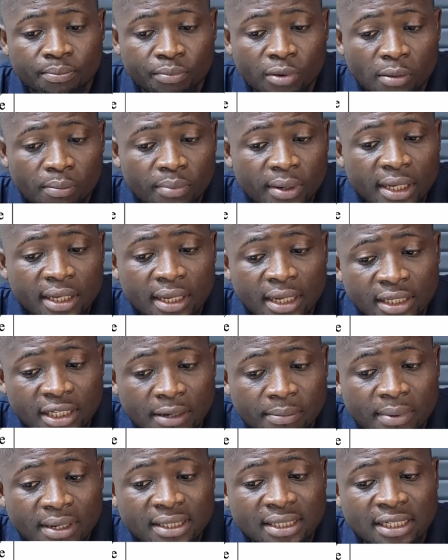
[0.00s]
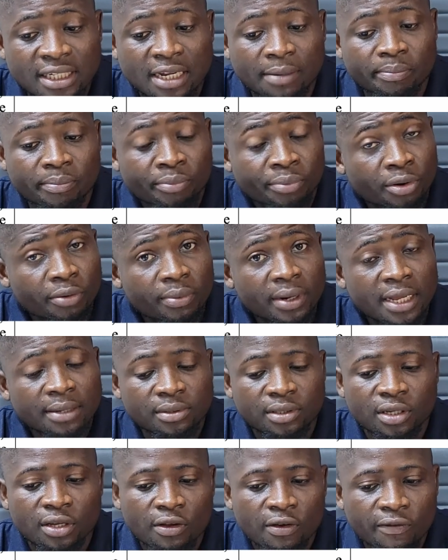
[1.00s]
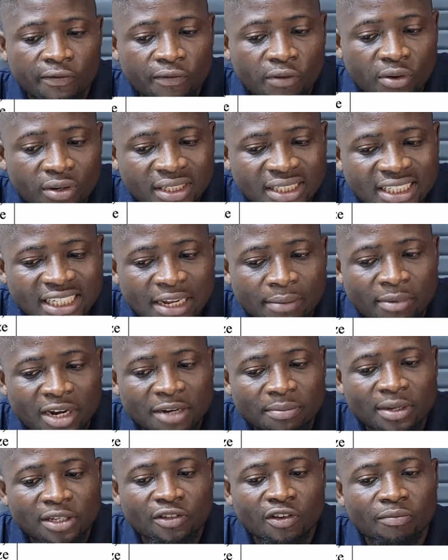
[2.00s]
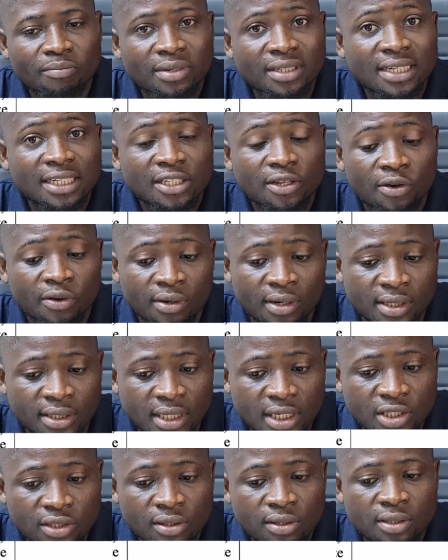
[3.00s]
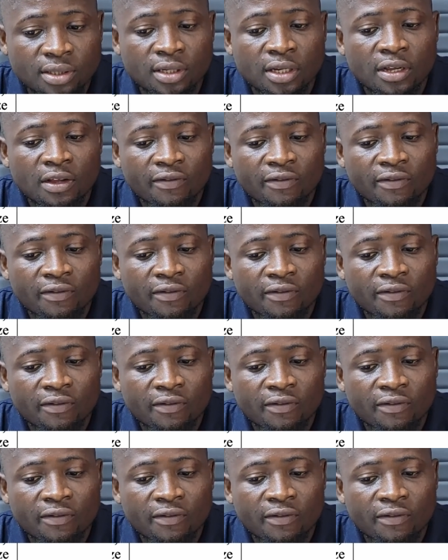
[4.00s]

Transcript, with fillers: public enterprises, and the problems funding and management of business organizations.